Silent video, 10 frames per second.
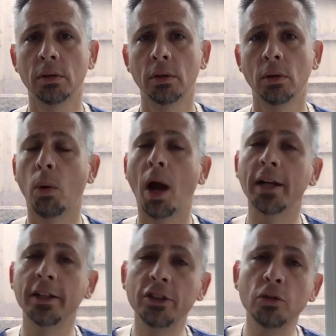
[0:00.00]
Why
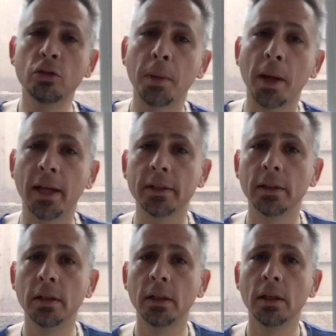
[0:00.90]
do you spend
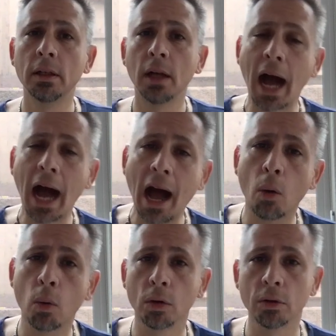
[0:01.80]

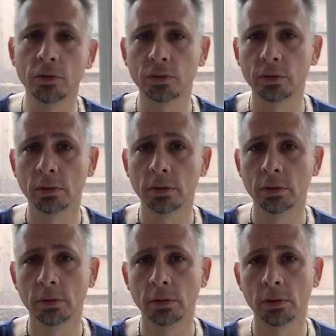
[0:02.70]
hours
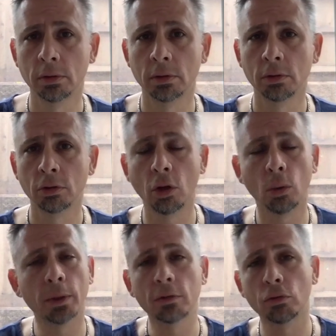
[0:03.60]

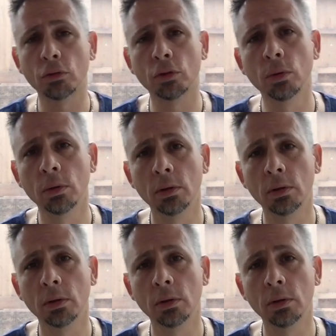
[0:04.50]
going through